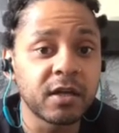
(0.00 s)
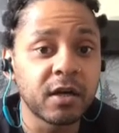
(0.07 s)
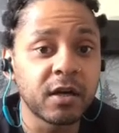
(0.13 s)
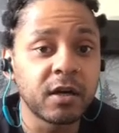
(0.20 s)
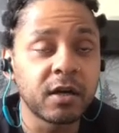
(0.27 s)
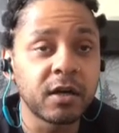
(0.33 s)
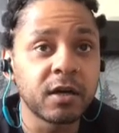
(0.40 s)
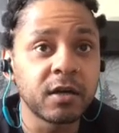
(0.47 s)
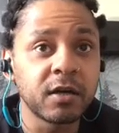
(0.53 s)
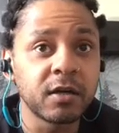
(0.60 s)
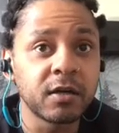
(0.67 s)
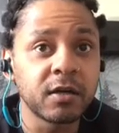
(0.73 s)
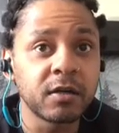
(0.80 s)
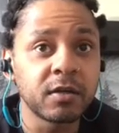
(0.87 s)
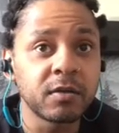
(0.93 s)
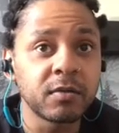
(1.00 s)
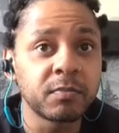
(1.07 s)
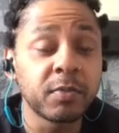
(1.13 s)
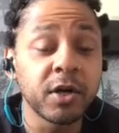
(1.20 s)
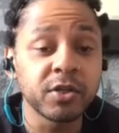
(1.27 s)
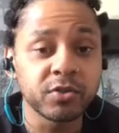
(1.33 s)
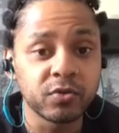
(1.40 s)
a
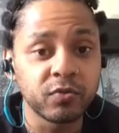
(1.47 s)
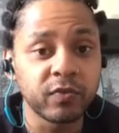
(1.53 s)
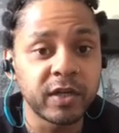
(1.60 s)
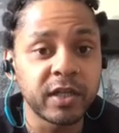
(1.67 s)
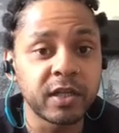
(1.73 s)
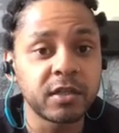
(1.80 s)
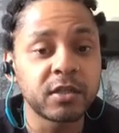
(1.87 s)
personal reading,